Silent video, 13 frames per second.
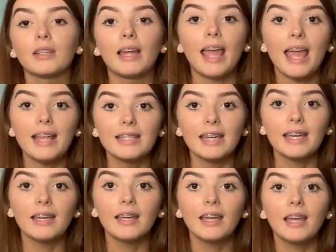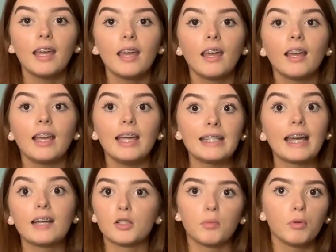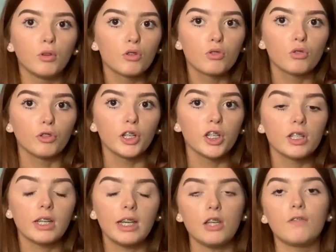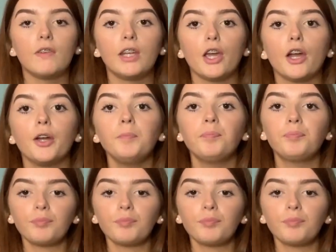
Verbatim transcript: and I edit, it takes up a lot of storage each video.